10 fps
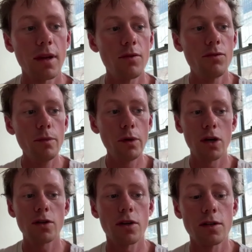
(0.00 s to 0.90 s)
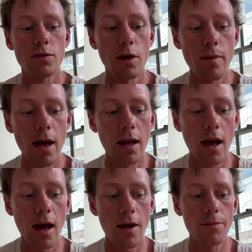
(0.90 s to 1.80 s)
Ruben Östlund is one of my
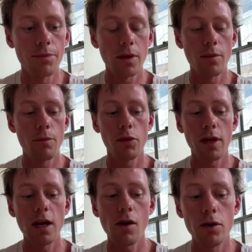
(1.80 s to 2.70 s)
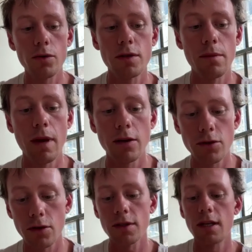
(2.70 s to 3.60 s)
both heroes and
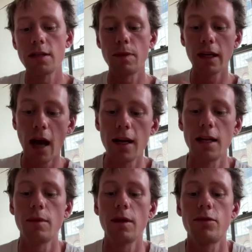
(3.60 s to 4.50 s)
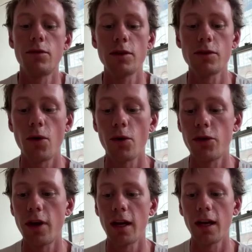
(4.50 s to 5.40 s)
mentors, and he's been guiding me through this whole
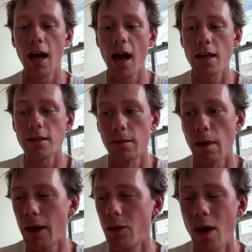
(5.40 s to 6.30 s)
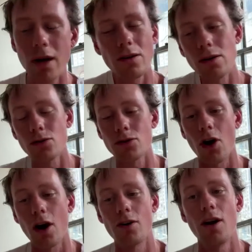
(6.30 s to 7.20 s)
thing. And I asked him, I'm like, when do you
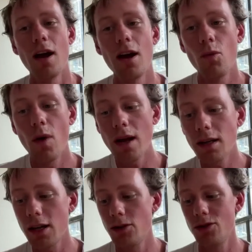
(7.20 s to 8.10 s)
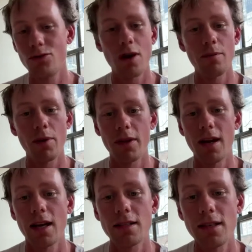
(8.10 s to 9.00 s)
start? When can you jump on the
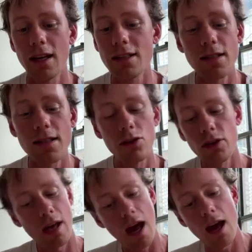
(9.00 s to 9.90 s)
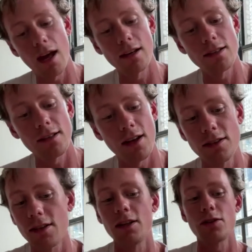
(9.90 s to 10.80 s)
next thing? He's like, you can't
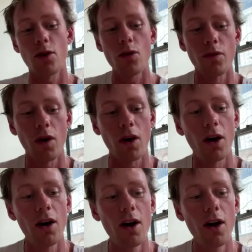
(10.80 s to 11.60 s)
until it's over.